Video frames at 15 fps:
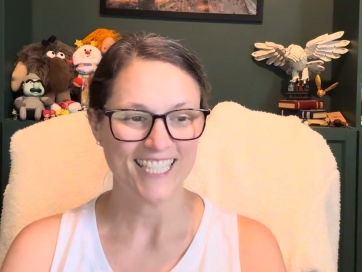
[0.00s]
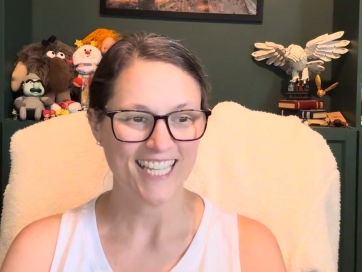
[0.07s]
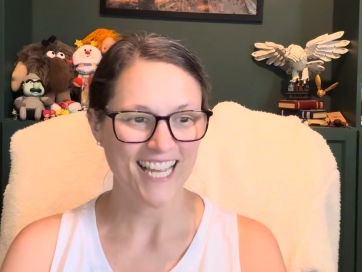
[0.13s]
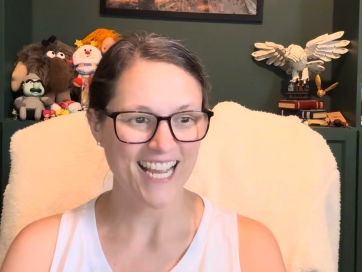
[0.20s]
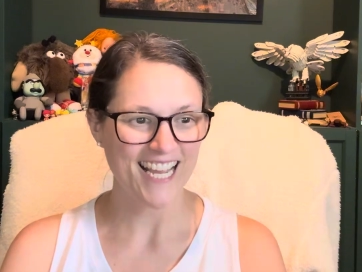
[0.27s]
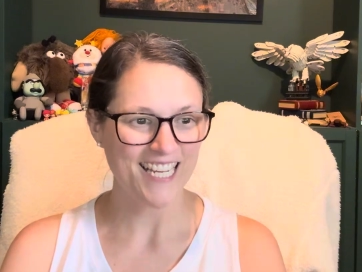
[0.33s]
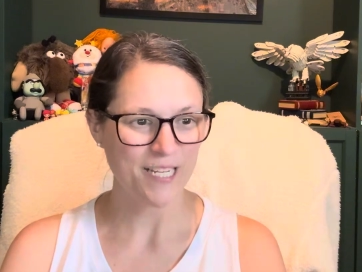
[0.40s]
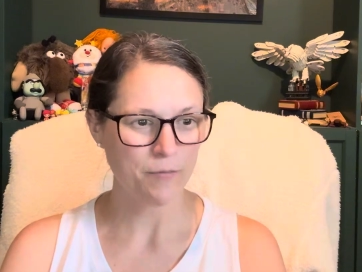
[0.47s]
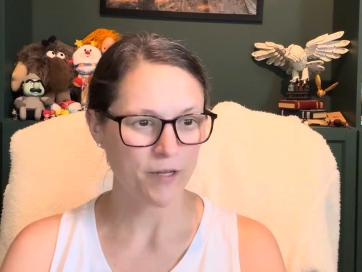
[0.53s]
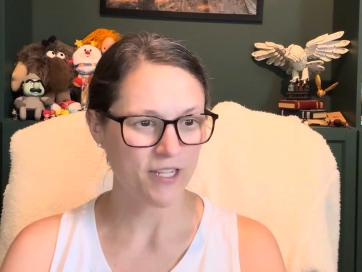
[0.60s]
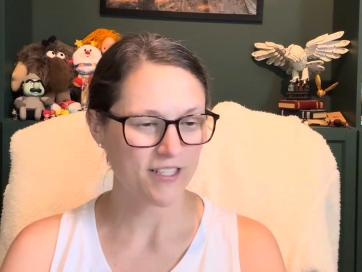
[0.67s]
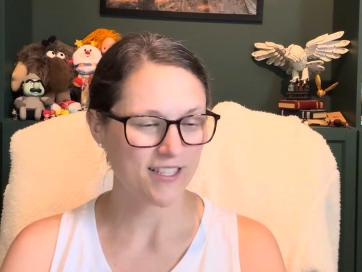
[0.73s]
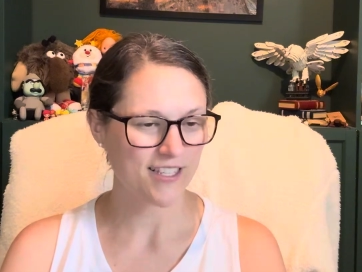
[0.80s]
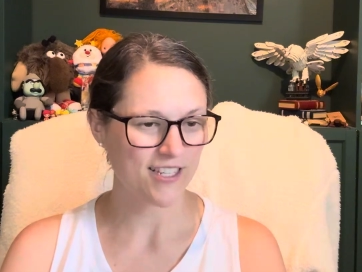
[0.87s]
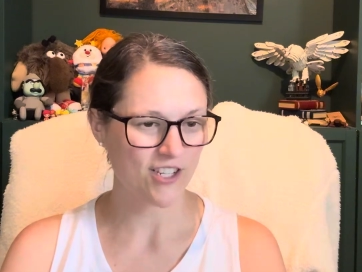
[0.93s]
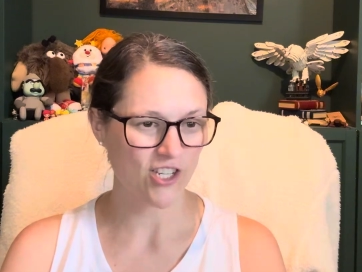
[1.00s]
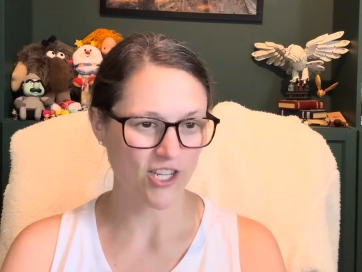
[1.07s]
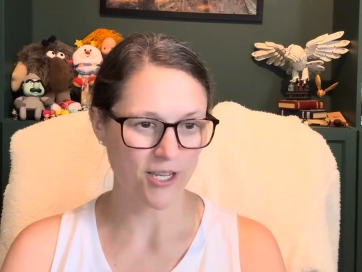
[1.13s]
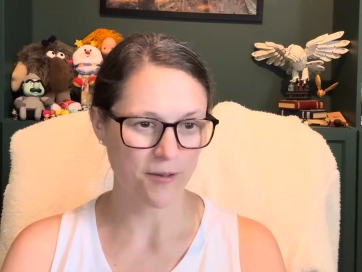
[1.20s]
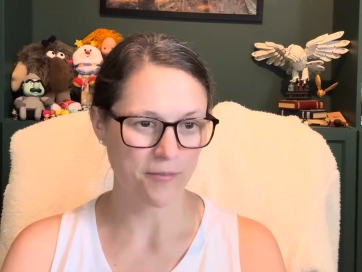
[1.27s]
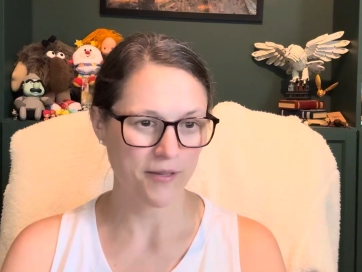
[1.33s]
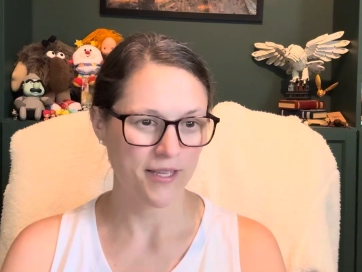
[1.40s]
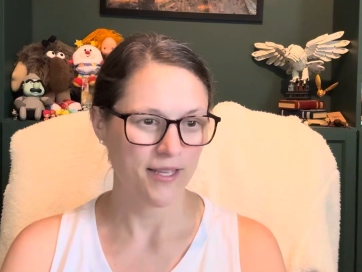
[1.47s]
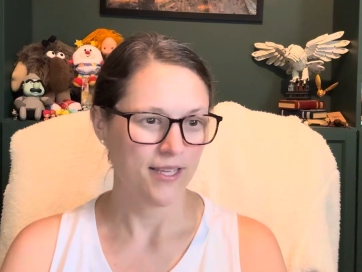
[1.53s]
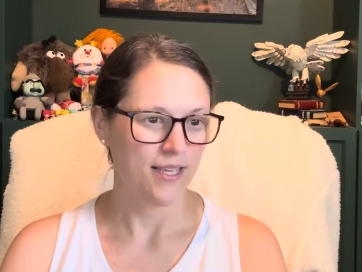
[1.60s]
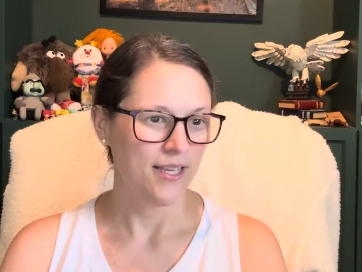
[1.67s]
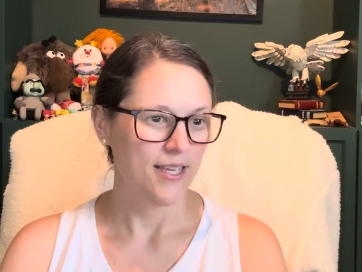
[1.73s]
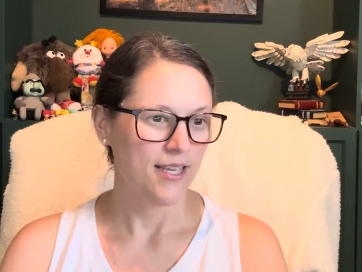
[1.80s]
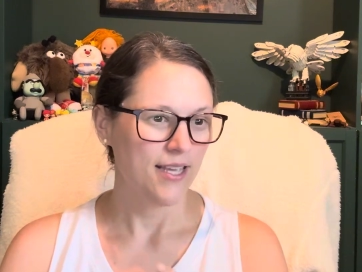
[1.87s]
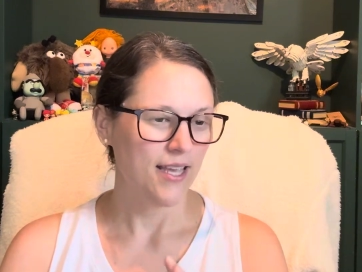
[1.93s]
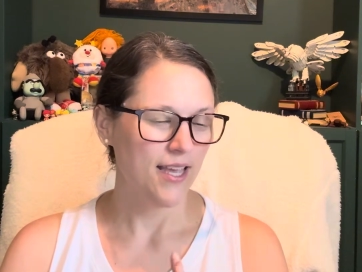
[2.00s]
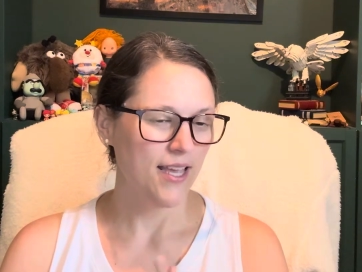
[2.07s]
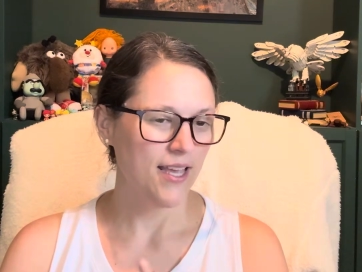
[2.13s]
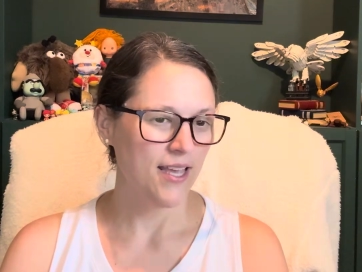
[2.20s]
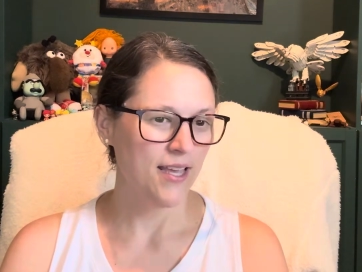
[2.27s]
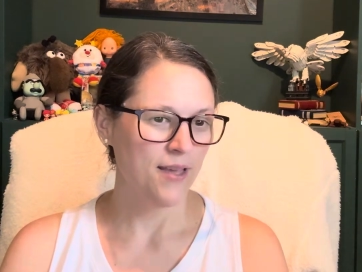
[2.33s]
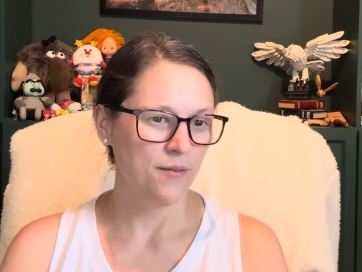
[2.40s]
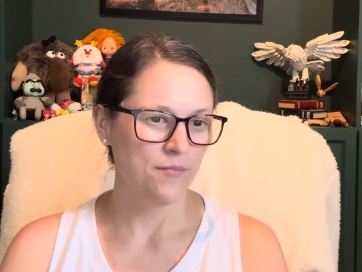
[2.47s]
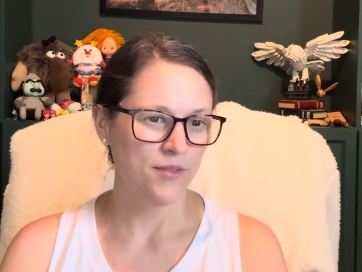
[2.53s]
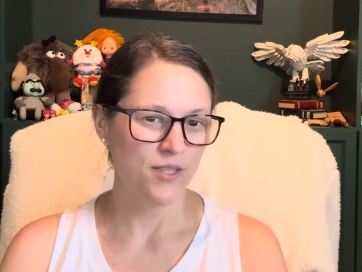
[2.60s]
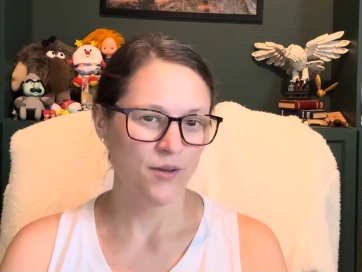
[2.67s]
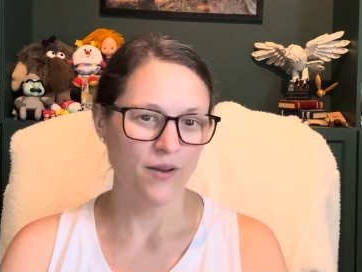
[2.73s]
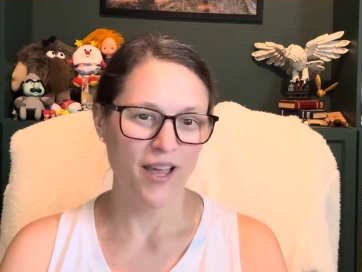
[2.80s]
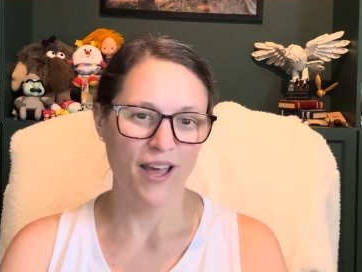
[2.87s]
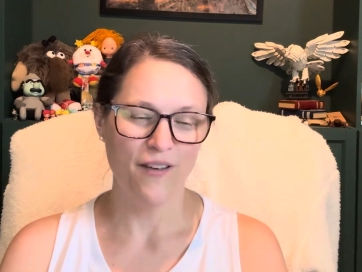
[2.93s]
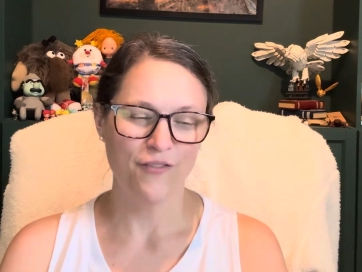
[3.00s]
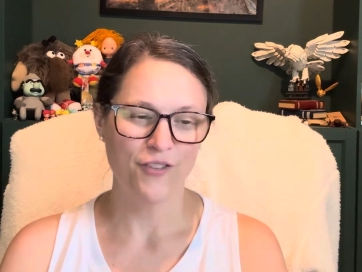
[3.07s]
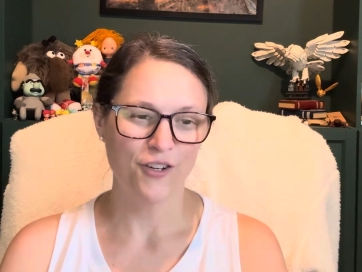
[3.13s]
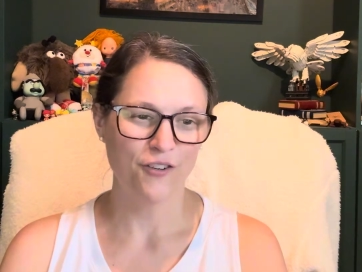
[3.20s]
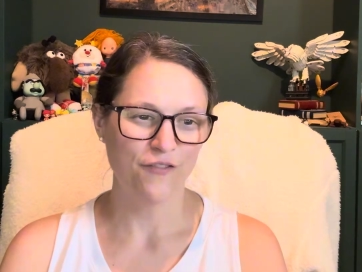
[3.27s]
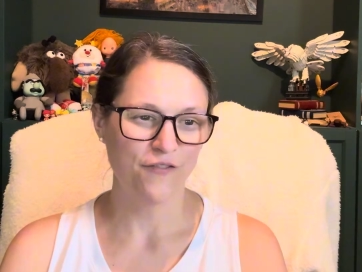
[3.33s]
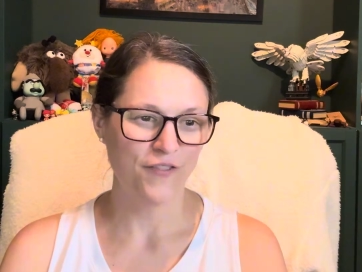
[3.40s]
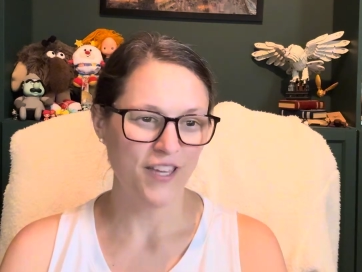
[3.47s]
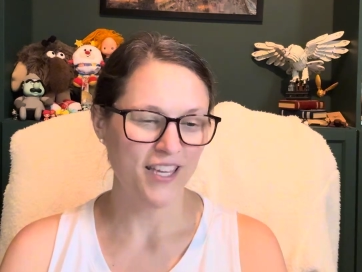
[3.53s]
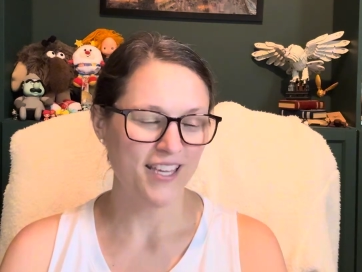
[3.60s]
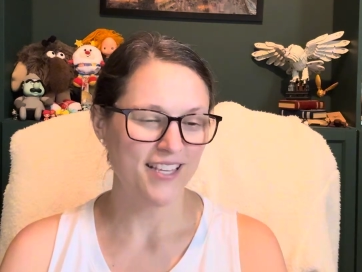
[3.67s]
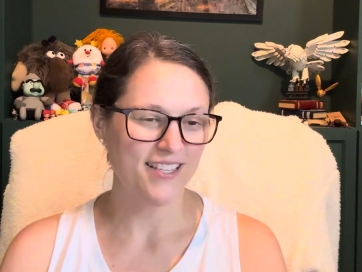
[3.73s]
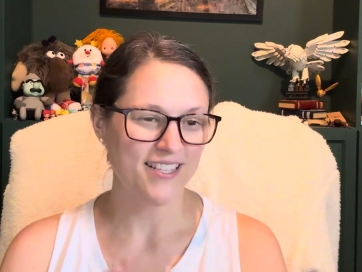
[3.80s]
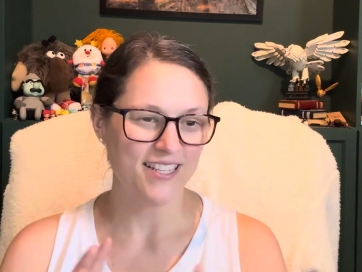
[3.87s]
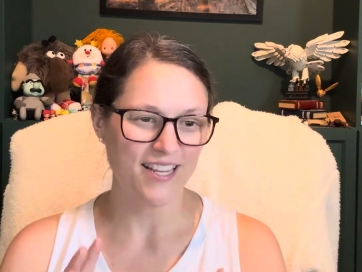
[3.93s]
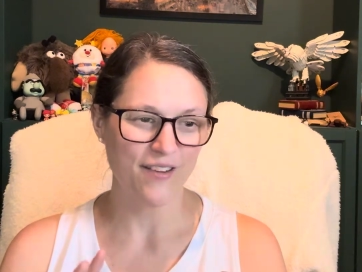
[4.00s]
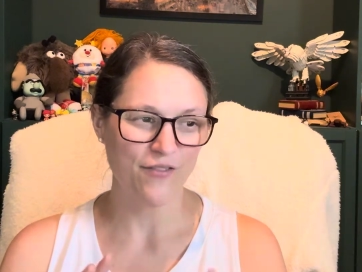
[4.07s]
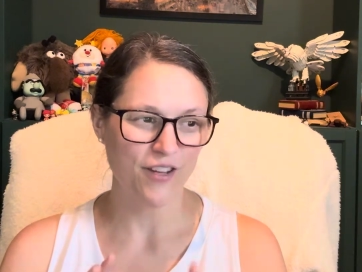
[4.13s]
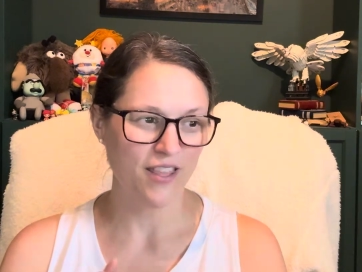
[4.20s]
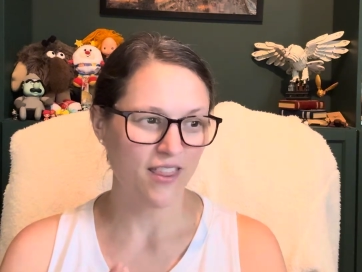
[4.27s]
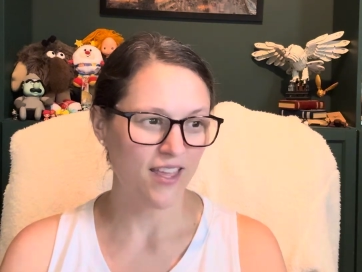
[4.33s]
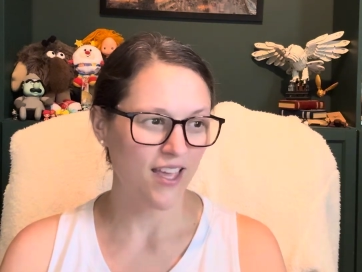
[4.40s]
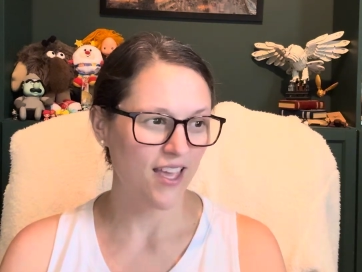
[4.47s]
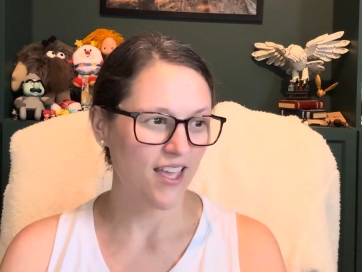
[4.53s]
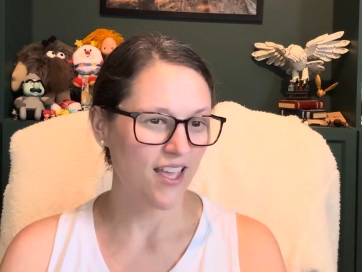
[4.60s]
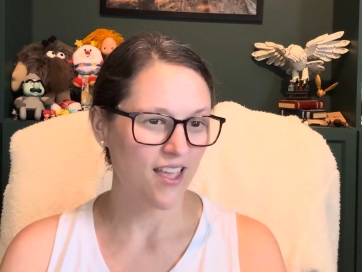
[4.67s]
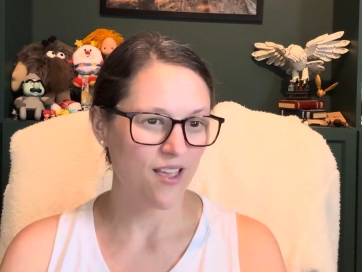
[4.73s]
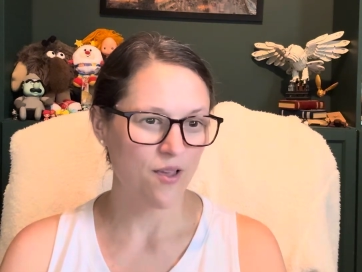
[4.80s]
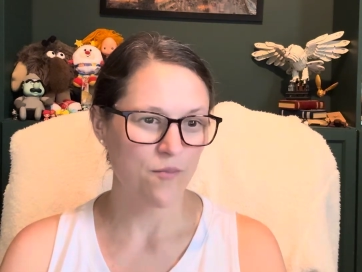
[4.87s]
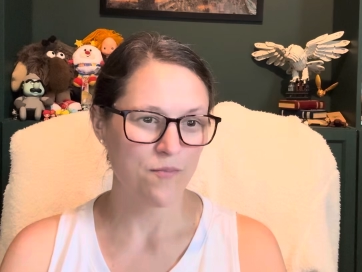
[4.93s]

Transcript: $80 to ship. So after fees and everything,